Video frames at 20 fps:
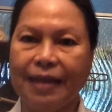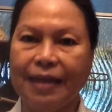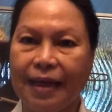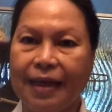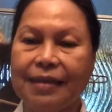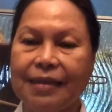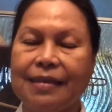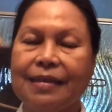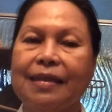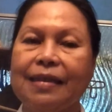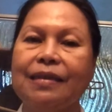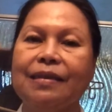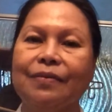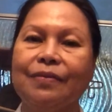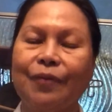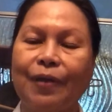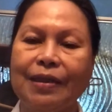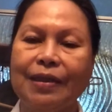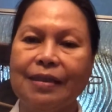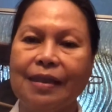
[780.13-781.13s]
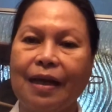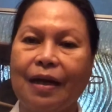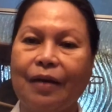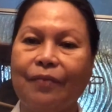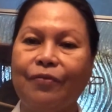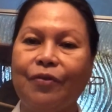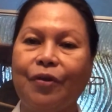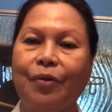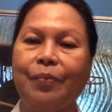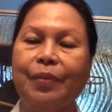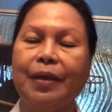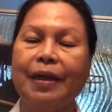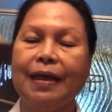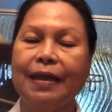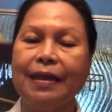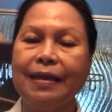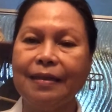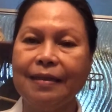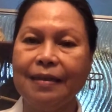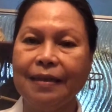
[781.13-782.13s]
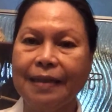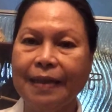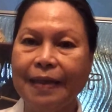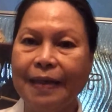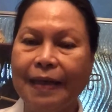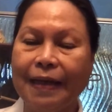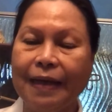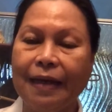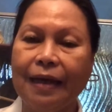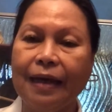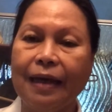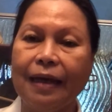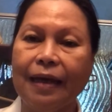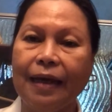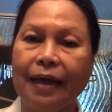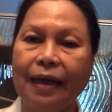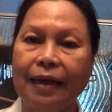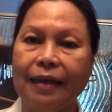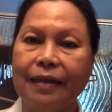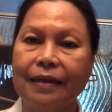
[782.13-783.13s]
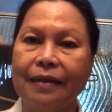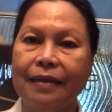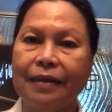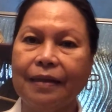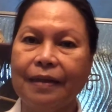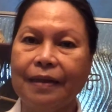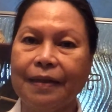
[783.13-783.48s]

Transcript: Yes, these ones are from Milan. And